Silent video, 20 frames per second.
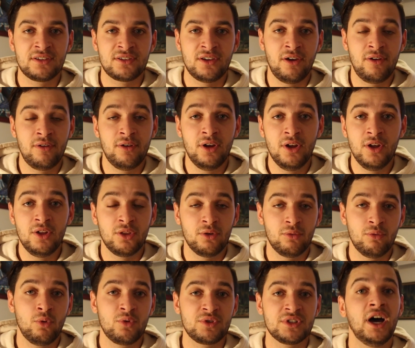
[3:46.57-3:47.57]
so the
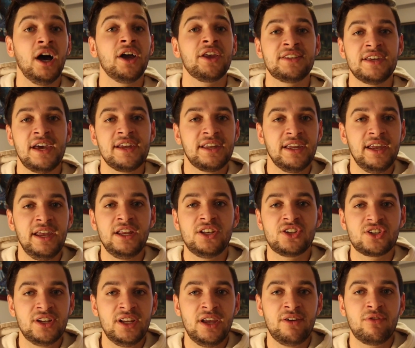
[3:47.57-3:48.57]
rules are you take
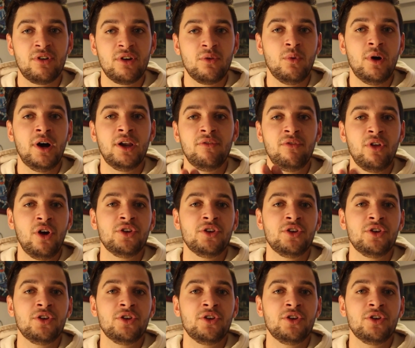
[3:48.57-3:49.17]
each and every one of